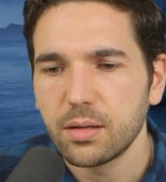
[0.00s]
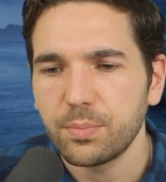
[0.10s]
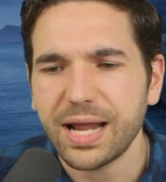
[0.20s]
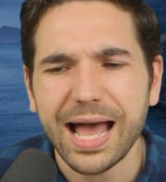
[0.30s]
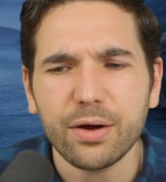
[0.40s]

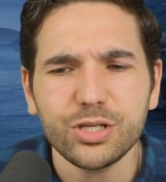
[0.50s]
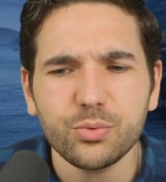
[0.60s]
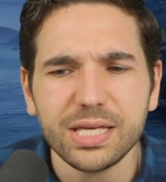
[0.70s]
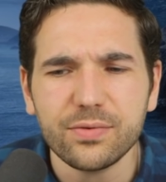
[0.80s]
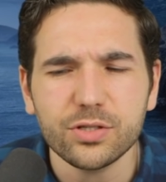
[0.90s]
But how do
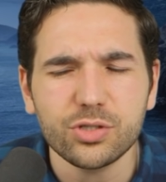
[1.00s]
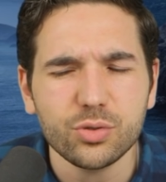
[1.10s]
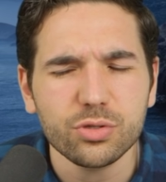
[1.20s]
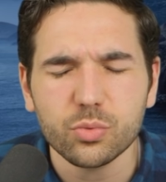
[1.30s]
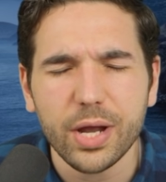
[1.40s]
you even
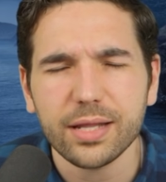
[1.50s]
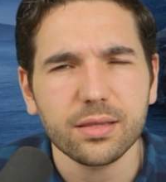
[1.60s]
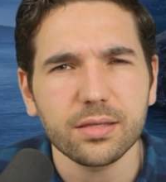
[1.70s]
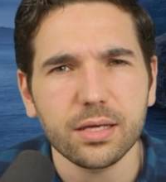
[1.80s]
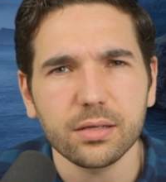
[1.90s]
do the right
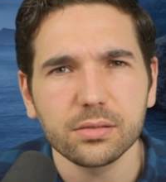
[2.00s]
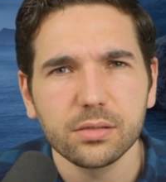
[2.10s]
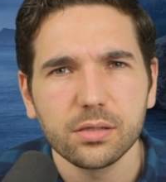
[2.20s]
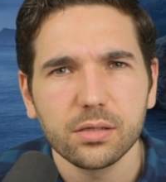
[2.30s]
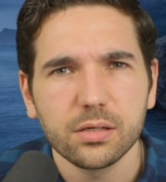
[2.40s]
thing
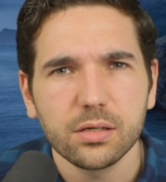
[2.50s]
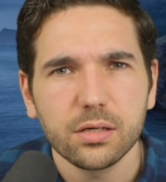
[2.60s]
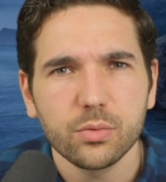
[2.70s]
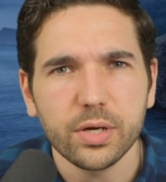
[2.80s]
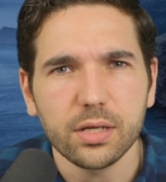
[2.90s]

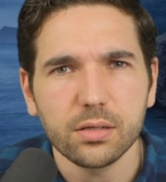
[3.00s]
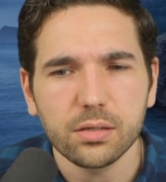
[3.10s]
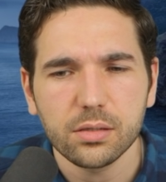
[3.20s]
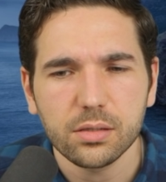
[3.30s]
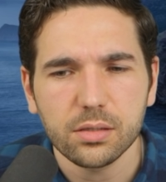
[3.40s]

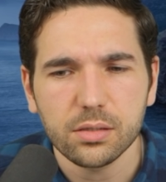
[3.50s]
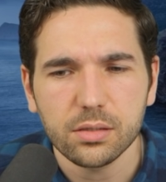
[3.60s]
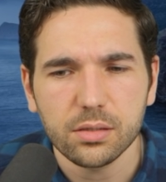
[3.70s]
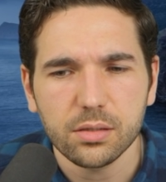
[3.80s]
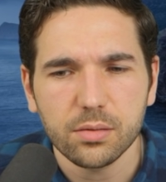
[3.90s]
when
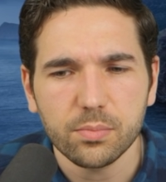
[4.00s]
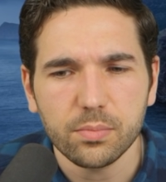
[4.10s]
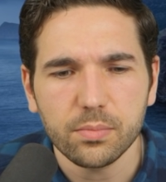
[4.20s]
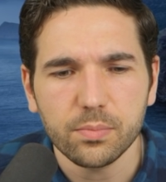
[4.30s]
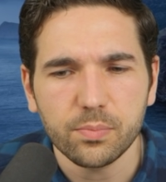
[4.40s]

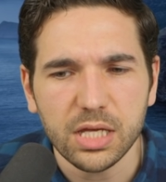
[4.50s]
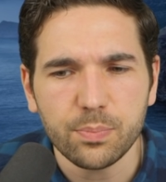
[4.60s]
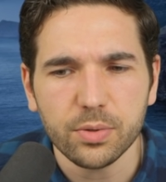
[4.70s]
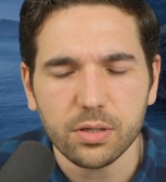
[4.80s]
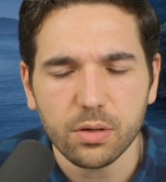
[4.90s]

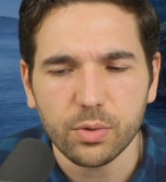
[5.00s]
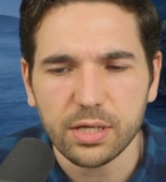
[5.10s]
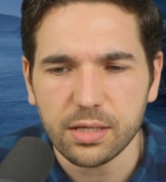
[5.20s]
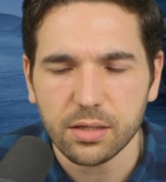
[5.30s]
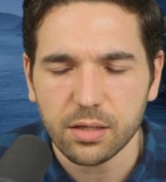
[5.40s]
people,
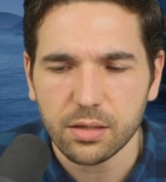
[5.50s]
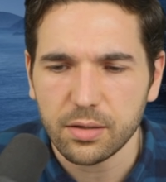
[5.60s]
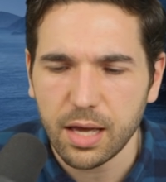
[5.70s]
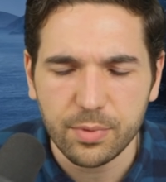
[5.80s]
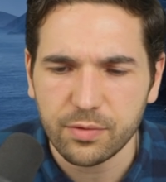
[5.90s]

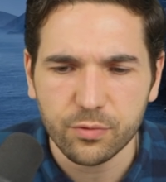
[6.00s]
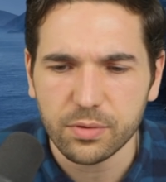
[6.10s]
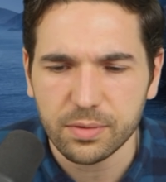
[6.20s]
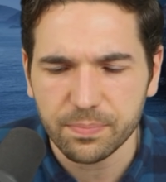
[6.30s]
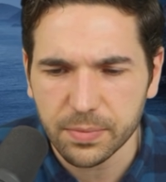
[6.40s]

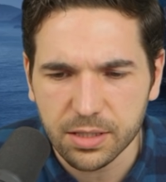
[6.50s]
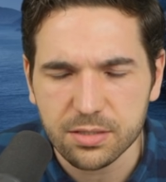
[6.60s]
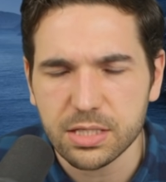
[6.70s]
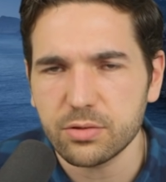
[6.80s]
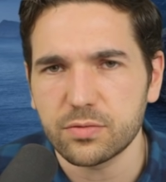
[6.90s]

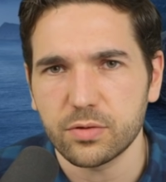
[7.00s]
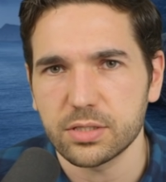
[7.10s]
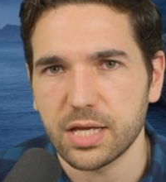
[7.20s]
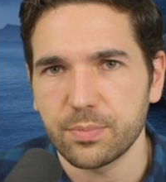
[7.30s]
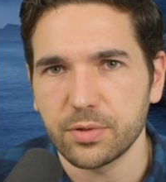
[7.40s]
casinos, for
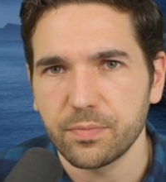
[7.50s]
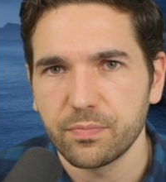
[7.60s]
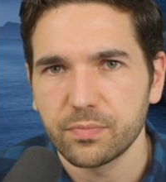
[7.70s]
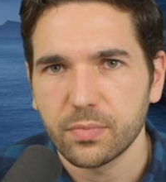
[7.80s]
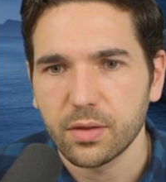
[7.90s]
example,
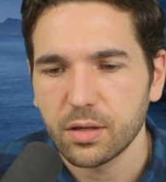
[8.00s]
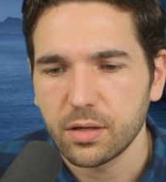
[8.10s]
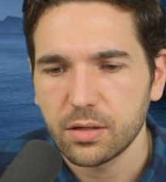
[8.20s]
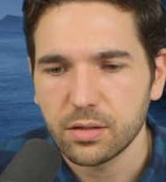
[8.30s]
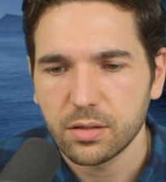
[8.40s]

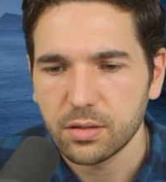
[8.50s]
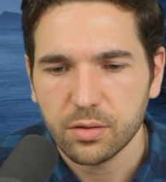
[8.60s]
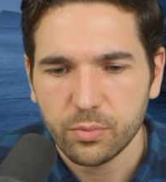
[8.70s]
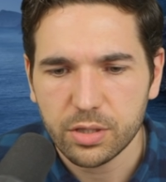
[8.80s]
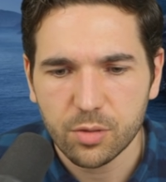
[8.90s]

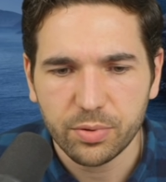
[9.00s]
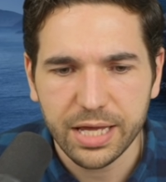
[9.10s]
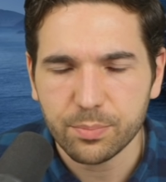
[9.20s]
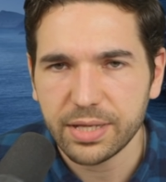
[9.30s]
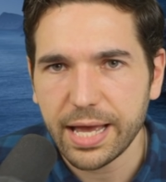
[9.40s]
When you're
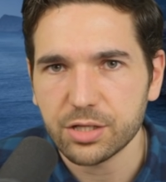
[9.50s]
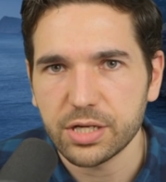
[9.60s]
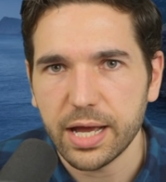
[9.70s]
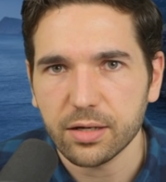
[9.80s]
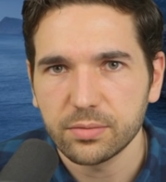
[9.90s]
playing
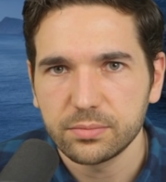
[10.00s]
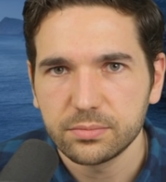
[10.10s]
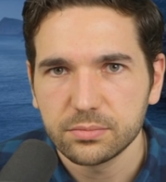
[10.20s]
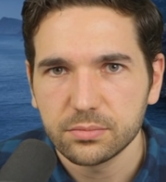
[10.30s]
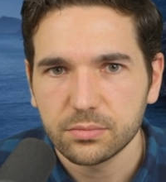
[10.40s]
blackjack,
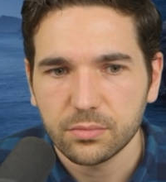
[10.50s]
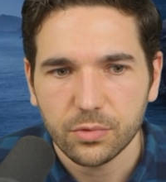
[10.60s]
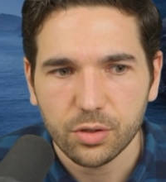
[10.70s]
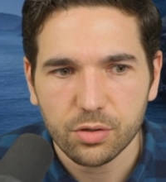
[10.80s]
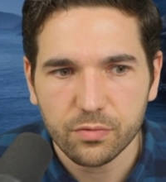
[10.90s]

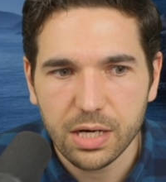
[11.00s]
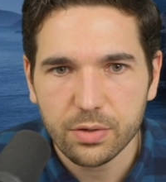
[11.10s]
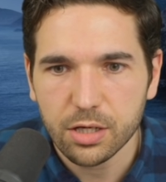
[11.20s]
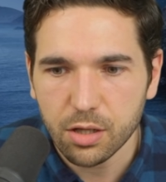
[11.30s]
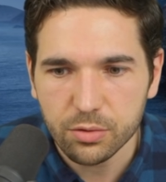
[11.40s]
you're very
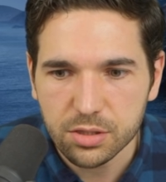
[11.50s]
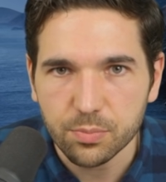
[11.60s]
close to